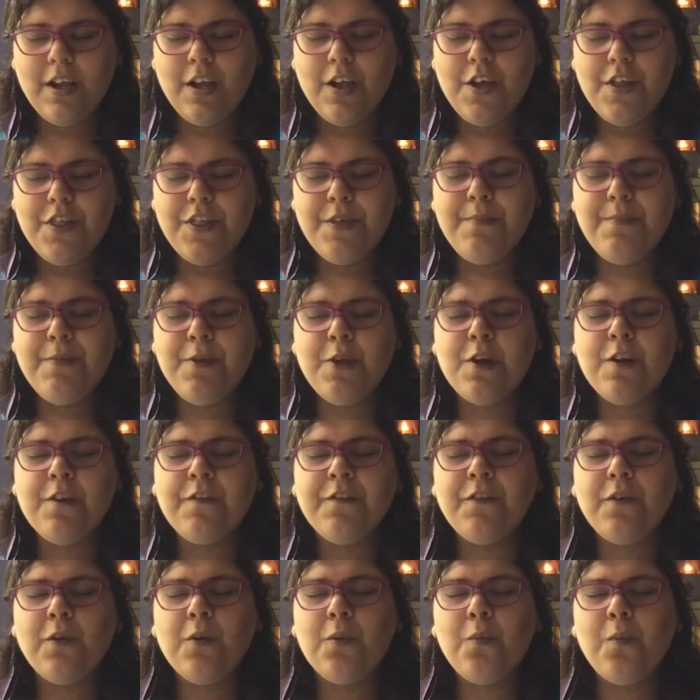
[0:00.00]
The
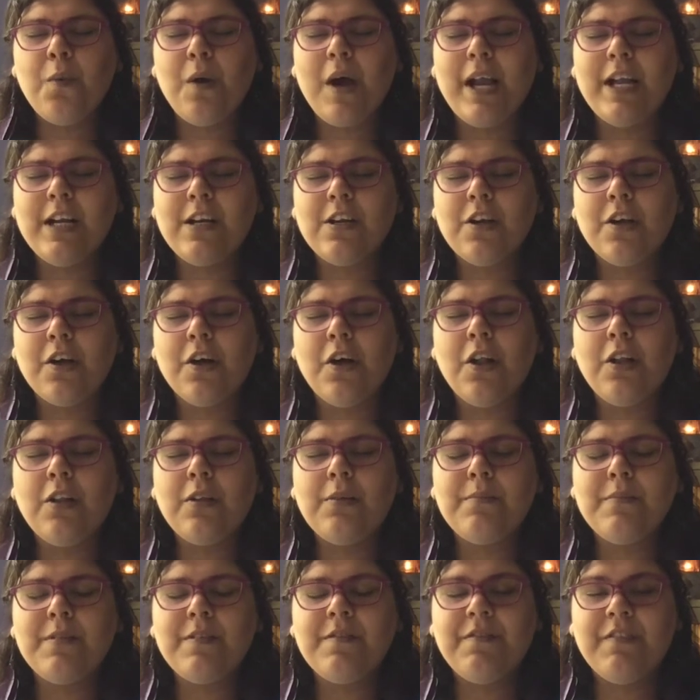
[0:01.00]
beautiful white
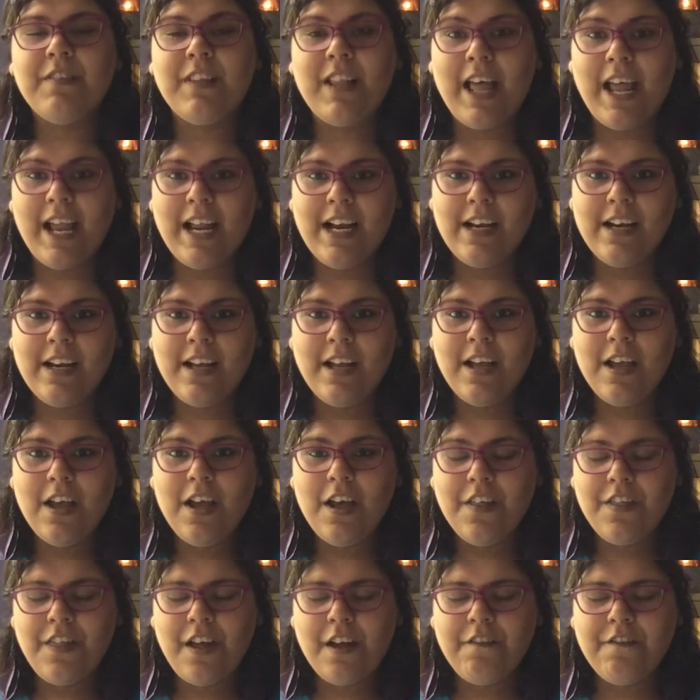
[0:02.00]
column of light
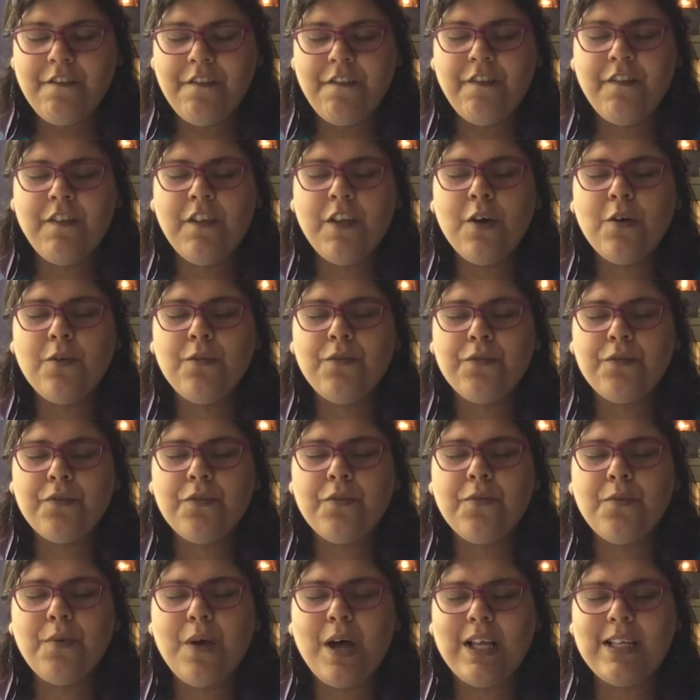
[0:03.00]
that flowed
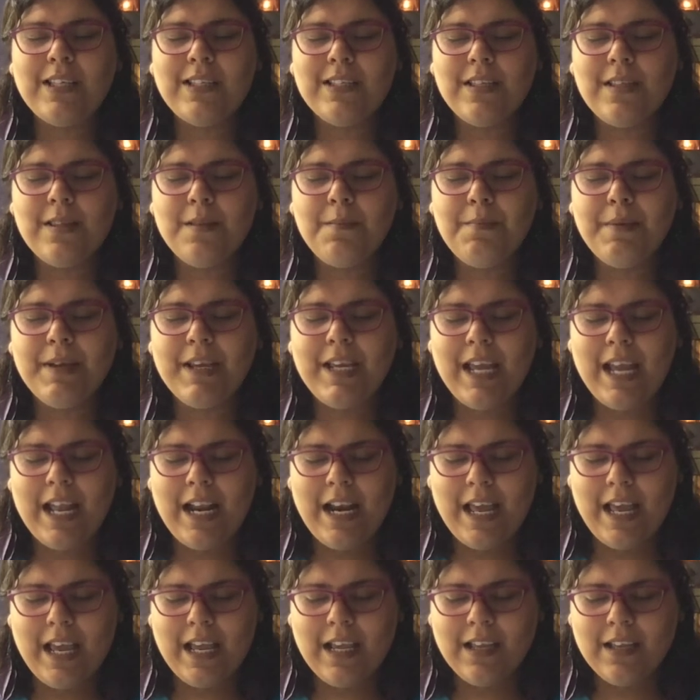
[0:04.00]
through us in the
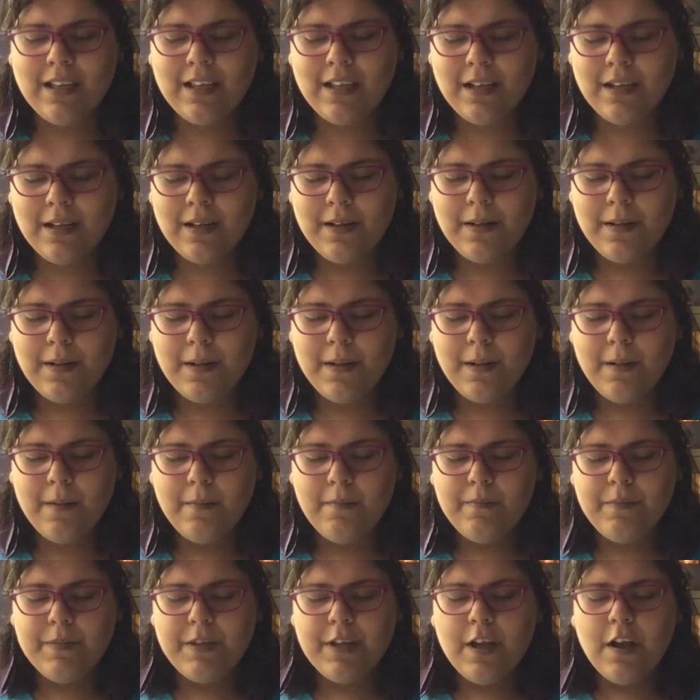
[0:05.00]
beginning,
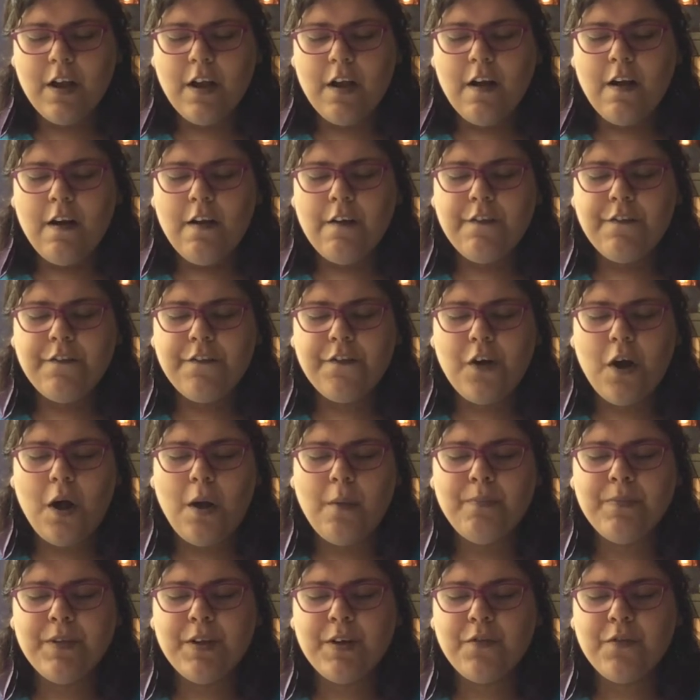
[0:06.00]

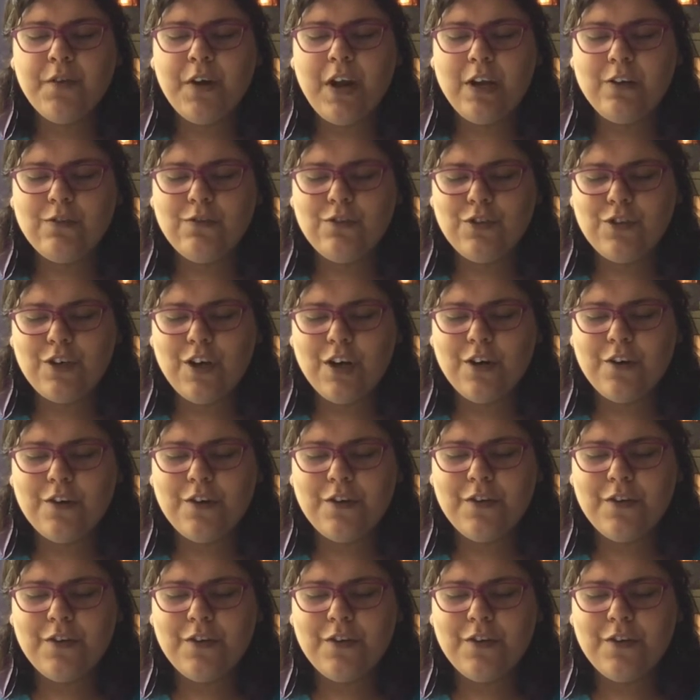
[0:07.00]
from the crown chakra